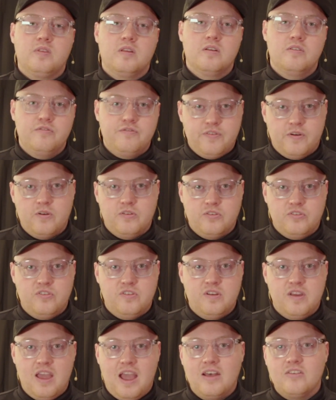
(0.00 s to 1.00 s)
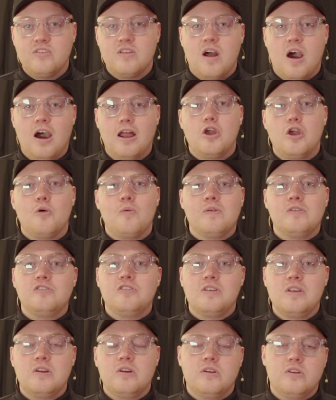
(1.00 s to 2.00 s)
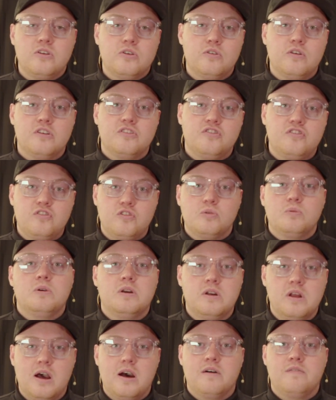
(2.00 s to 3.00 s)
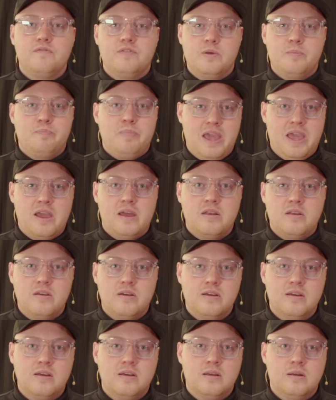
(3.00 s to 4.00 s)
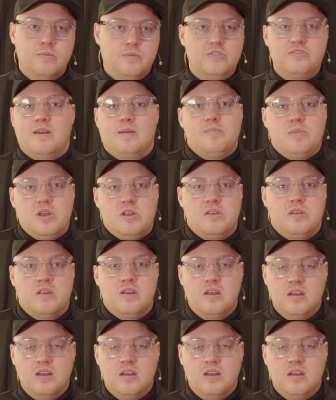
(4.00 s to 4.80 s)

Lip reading: First, as an audio engineer, you're a steward of the band. What does that mean?